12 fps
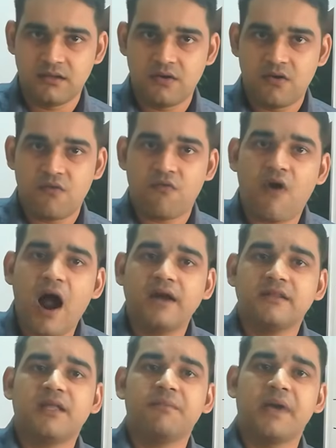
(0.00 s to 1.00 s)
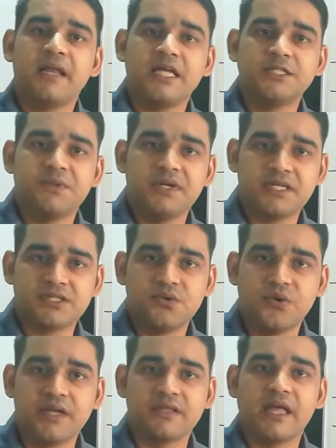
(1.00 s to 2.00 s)
what the management is
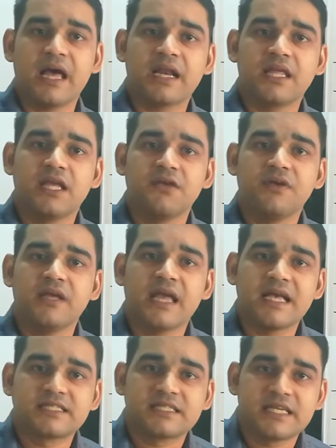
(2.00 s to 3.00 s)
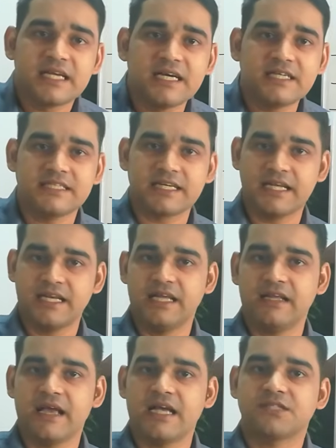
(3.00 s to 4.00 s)
doing, they are giving a skill
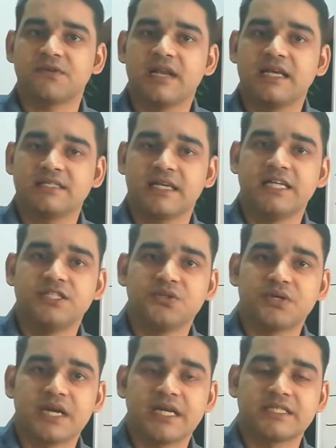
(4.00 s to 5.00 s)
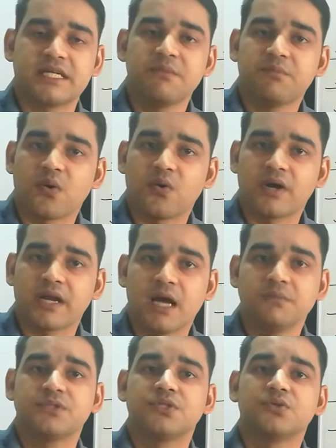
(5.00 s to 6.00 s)
training as well as education
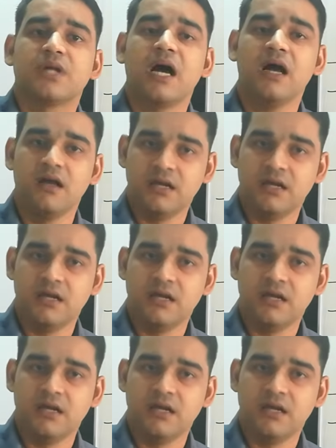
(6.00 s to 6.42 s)
programs to the